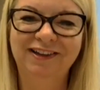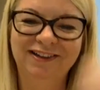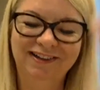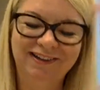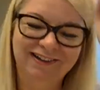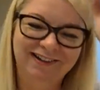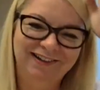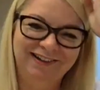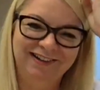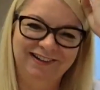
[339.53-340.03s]
But
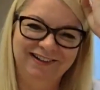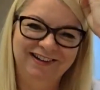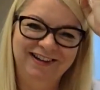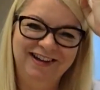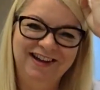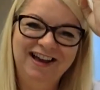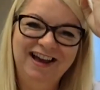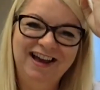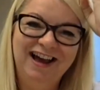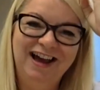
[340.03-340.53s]

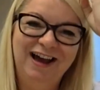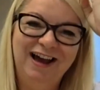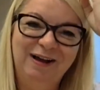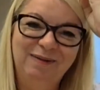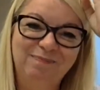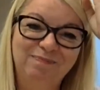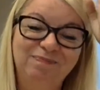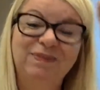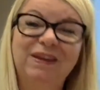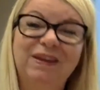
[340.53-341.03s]

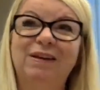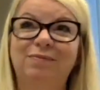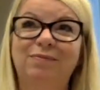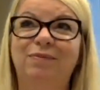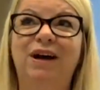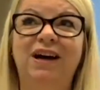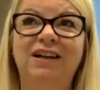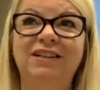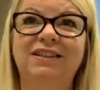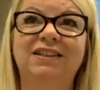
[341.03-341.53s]
as
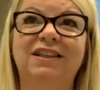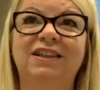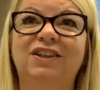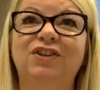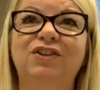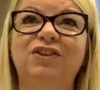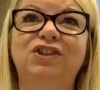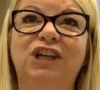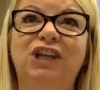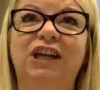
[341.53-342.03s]
I said, the
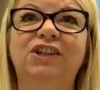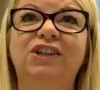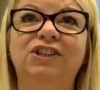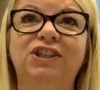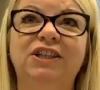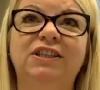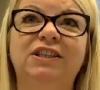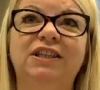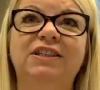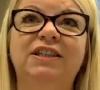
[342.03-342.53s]
other challenge
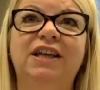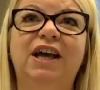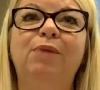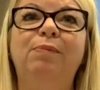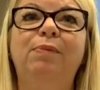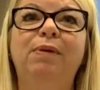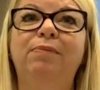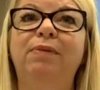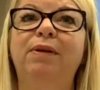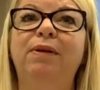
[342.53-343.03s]
is
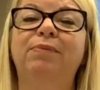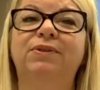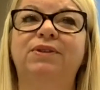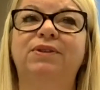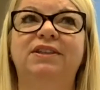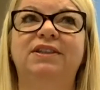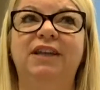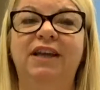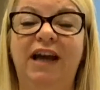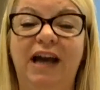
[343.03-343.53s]
helping people to
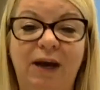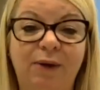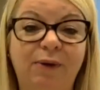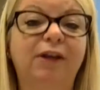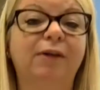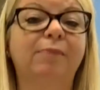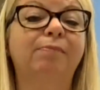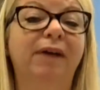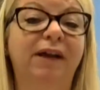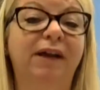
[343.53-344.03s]
see how
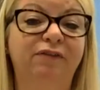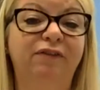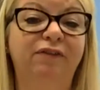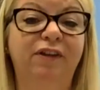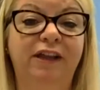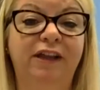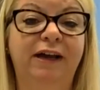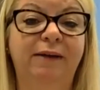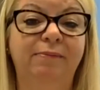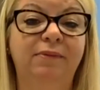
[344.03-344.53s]
it can
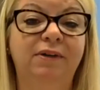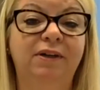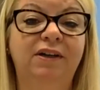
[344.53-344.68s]
benefit them.